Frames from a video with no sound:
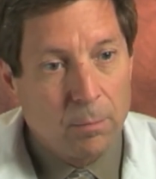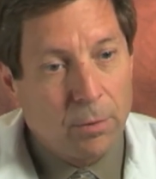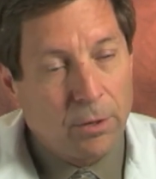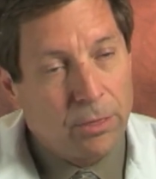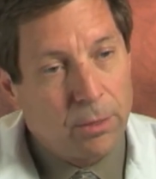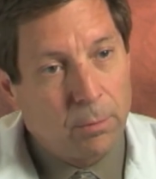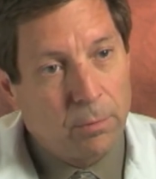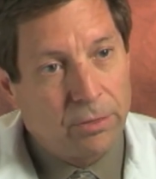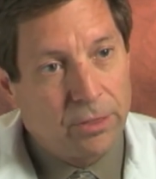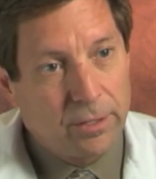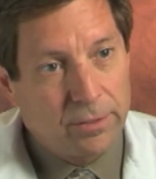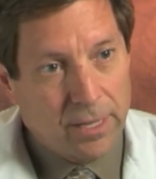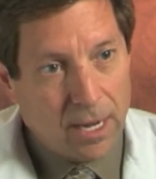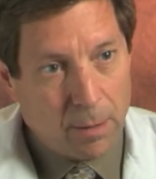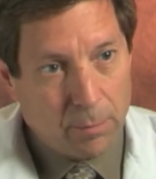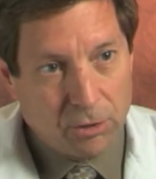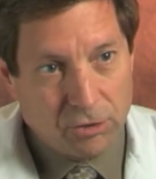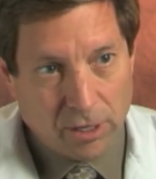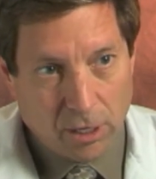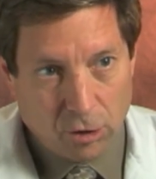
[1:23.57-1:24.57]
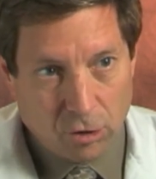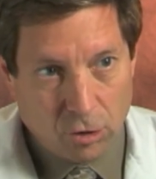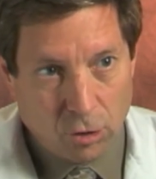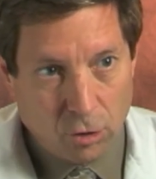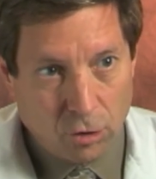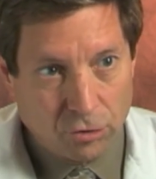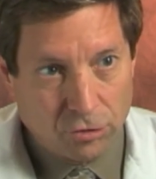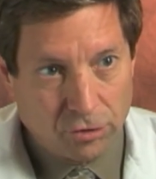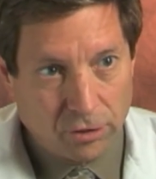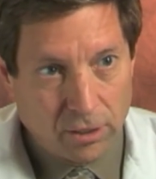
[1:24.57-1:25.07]
But the damage that
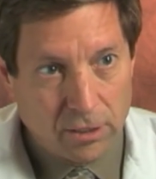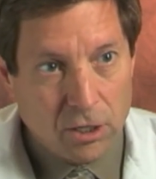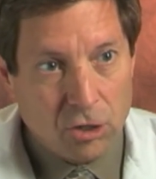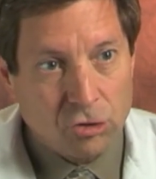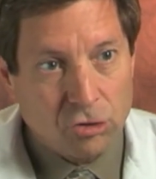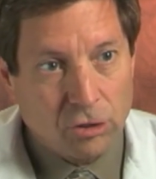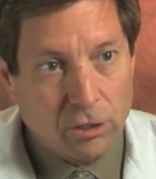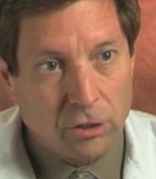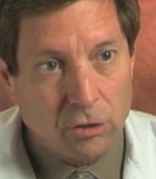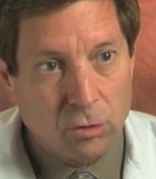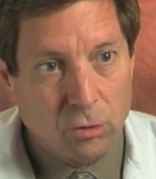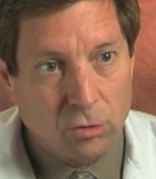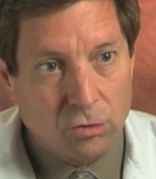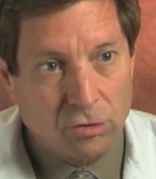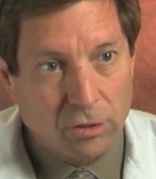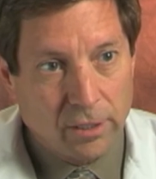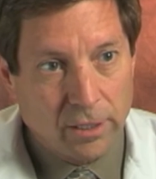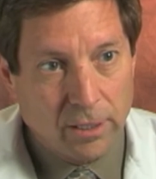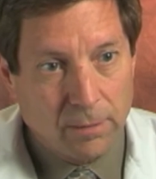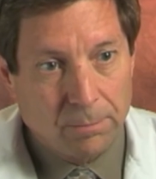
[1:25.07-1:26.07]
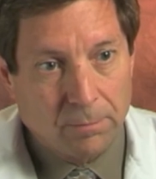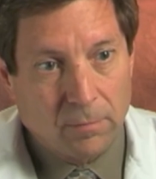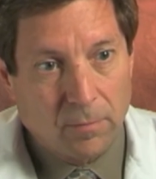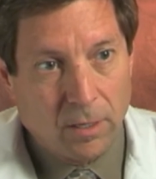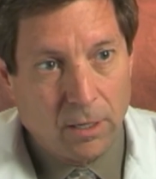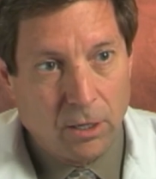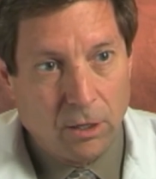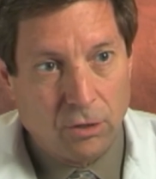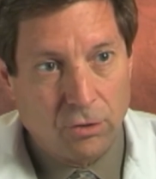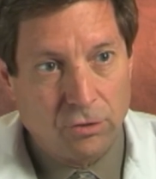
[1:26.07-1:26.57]
occurs initially usually
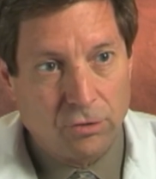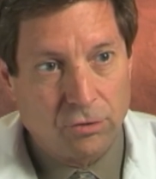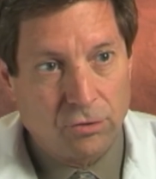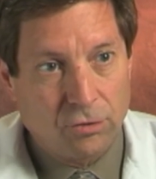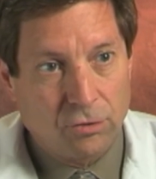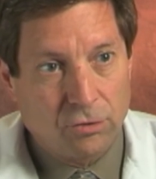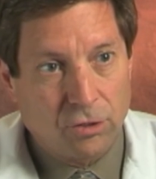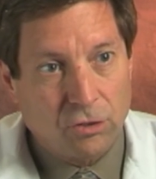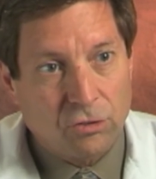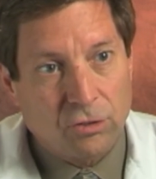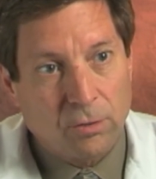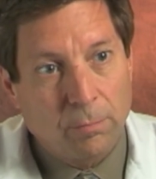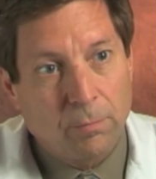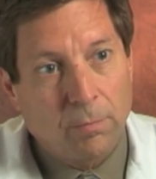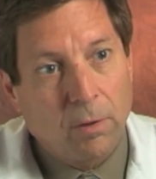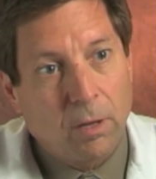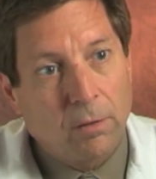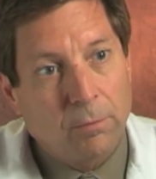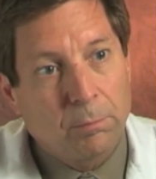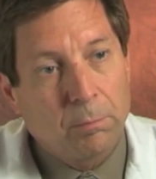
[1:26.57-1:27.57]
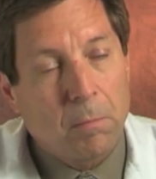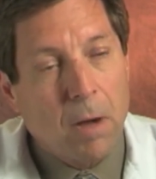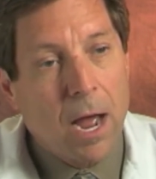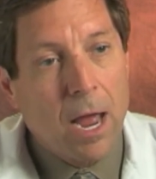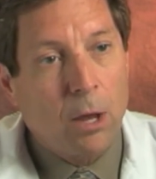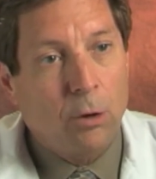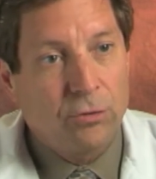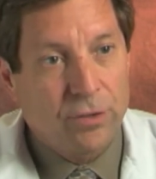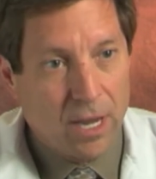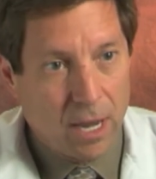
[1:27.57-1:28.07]
is just some
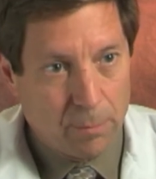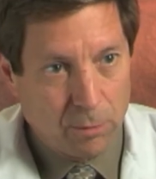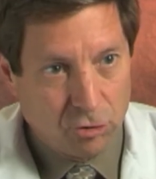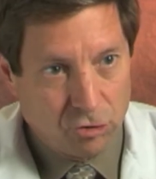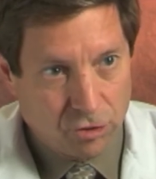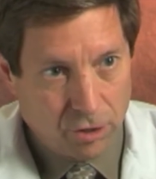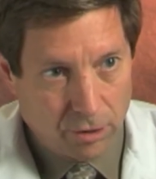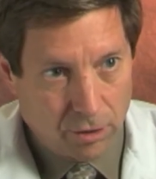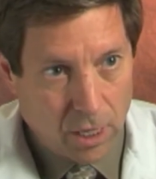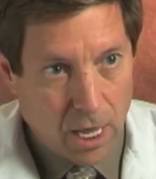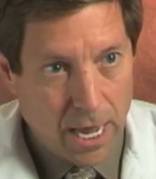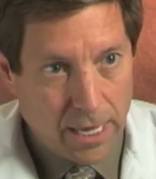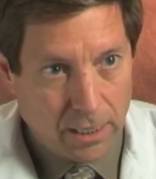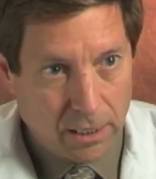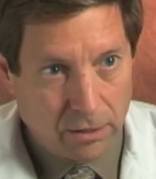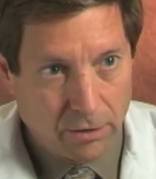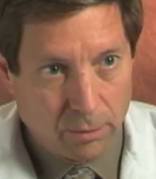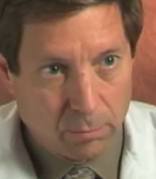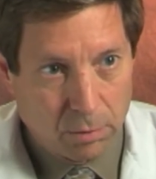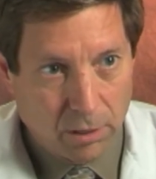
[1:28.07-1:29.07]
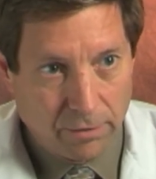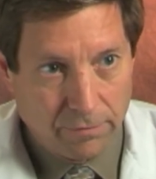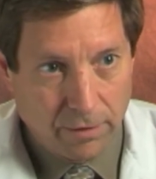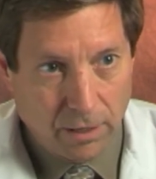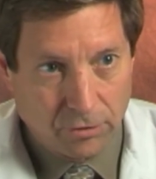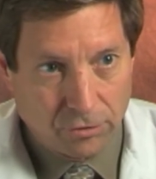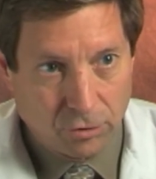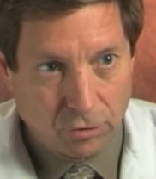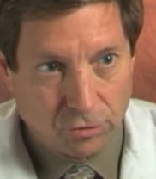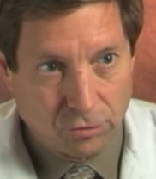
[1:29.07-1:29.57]
mild damage to the lining of the blood
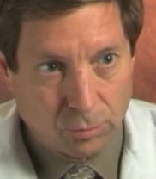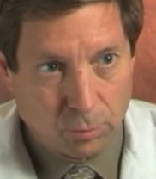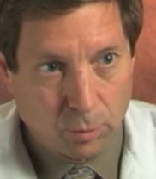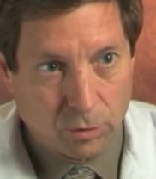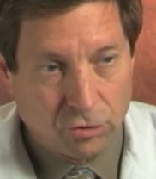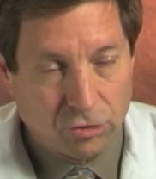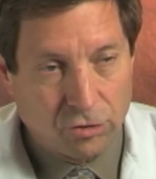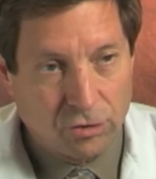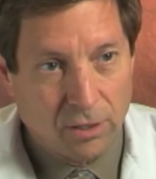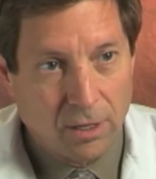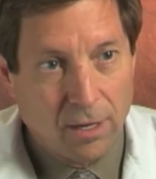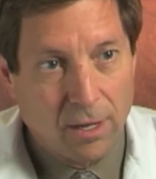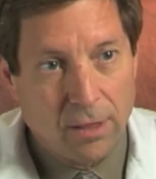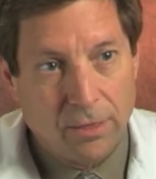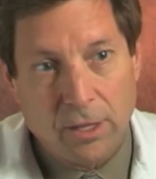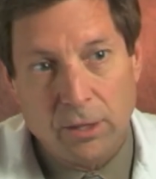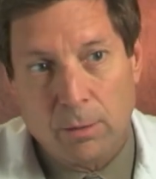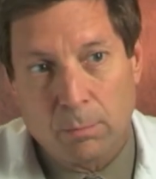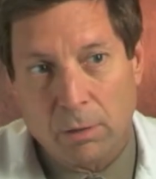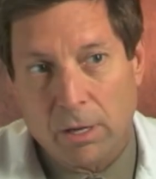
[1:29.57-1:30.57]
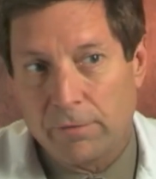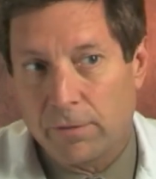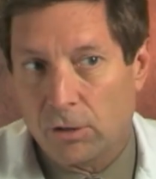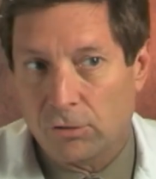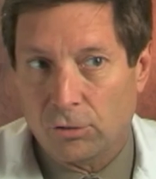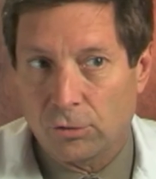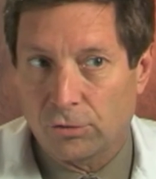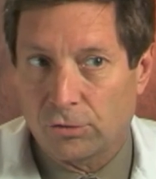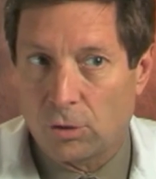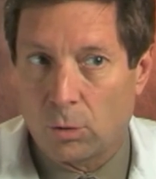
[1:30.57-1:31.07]
vessels, which then the blood
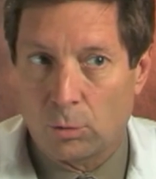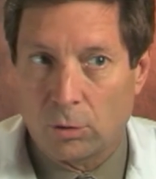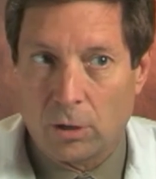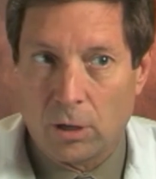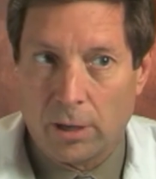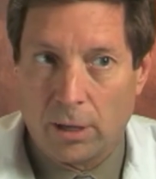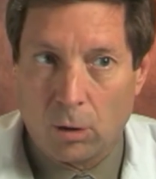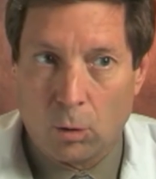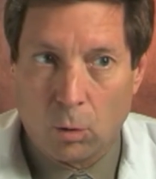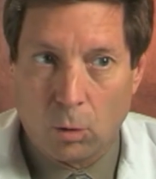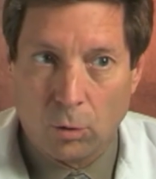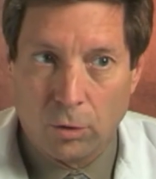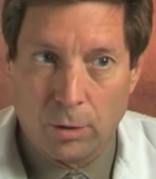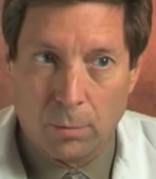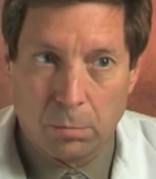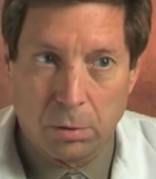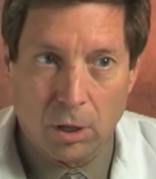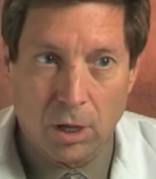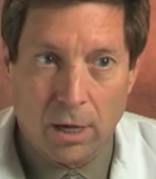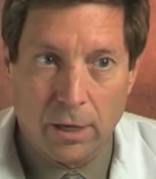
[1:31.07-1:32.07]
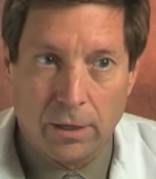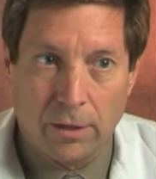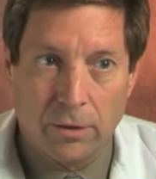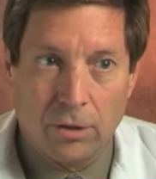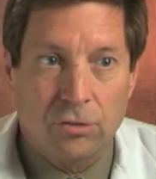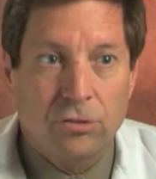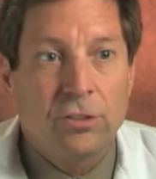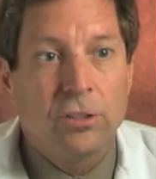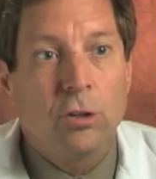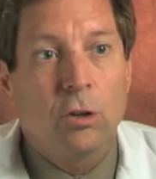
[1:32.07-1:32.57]
vessels don't hold the blood
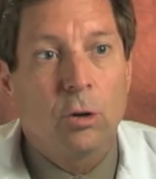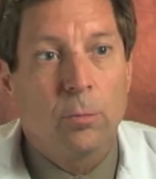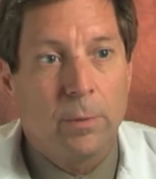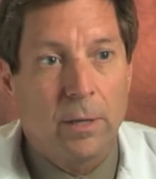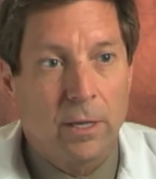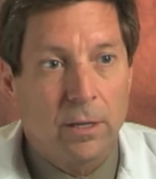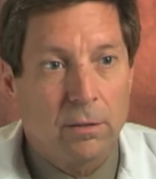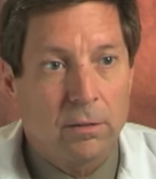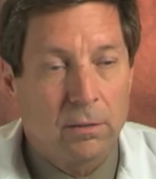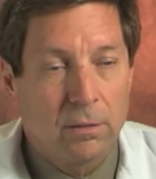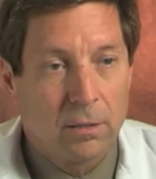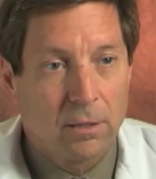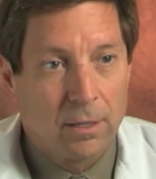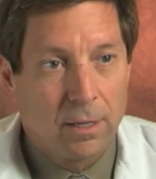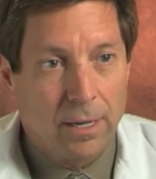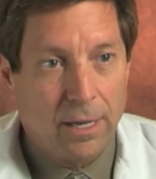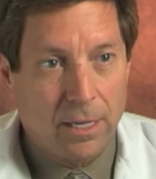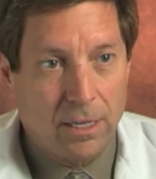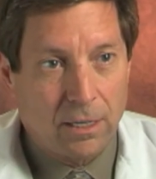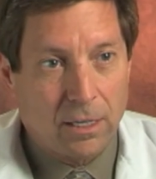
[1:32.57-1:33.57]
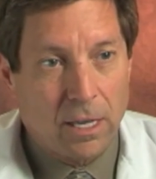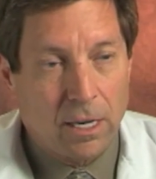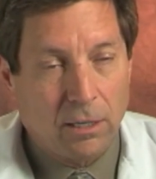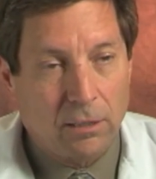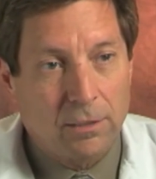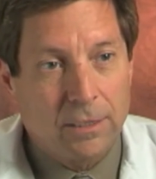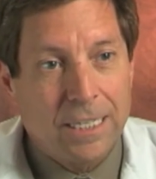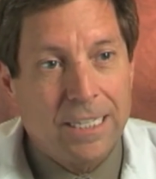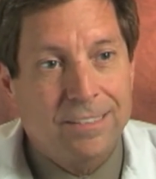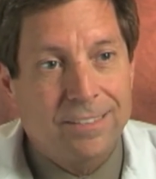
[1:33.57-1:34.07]
and the serum in, and it kind
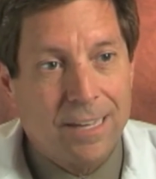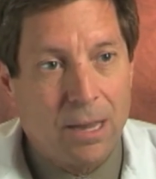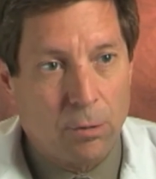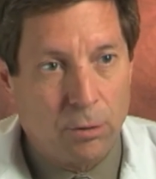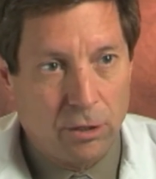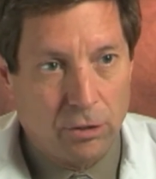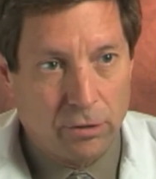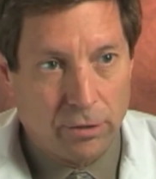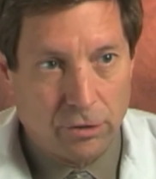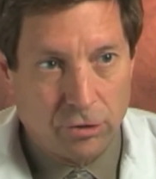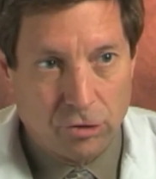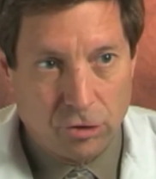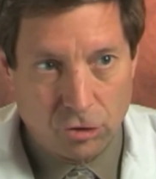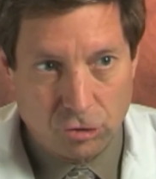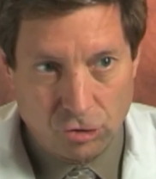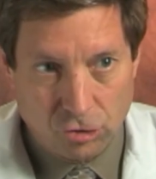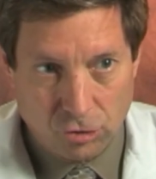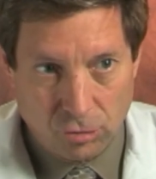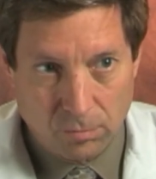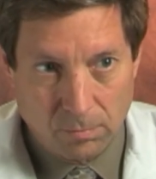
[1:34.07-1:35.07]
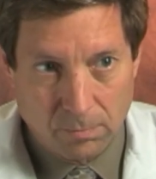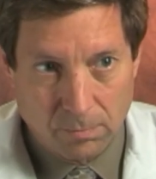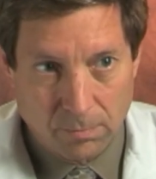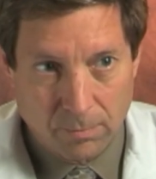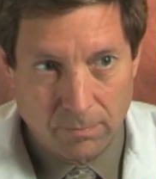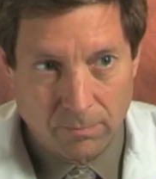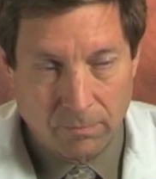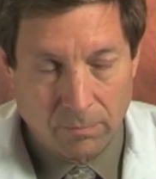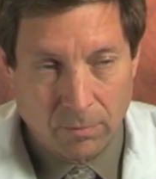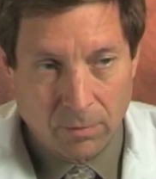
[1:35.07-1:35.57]
of leaks out into the tissue
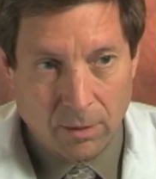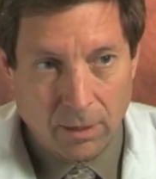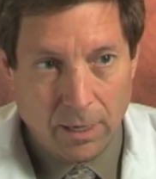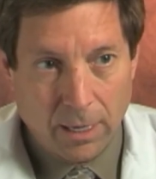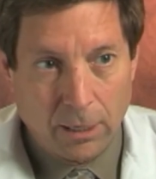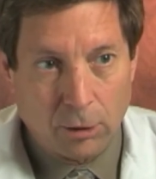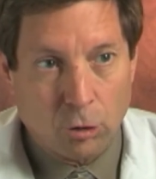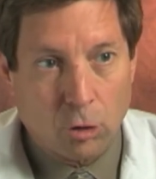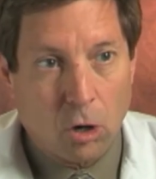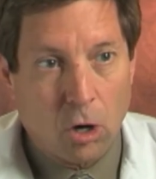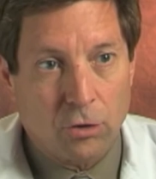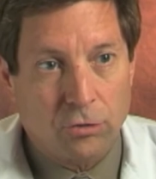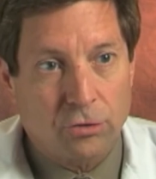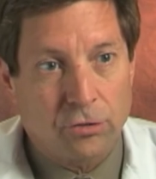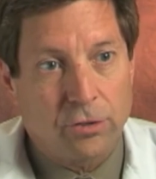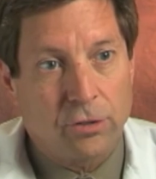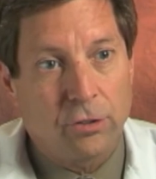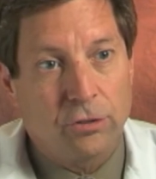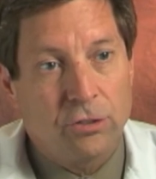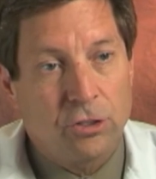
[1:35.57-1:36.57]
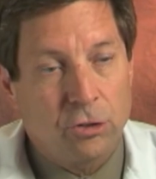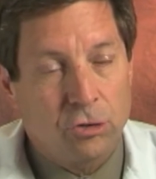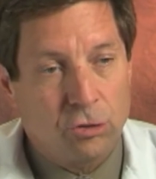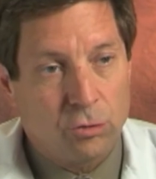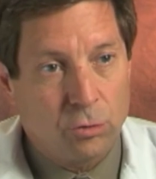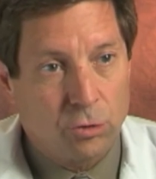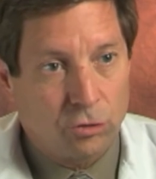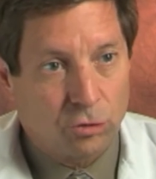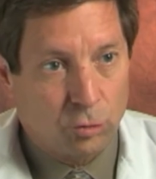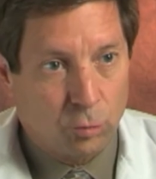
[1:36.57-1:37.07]
and causes the
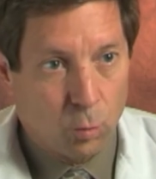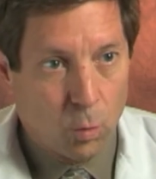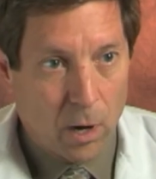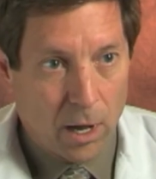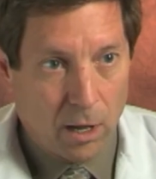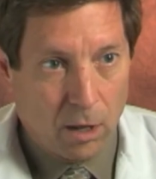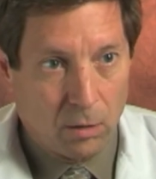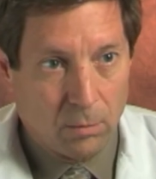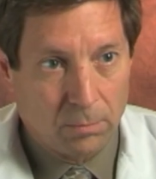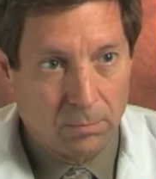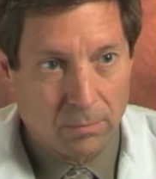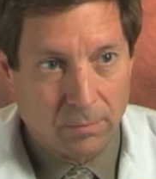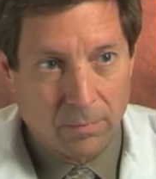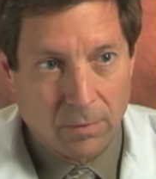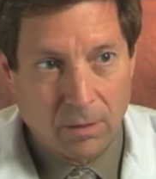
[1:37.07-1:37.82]
tissue to swell.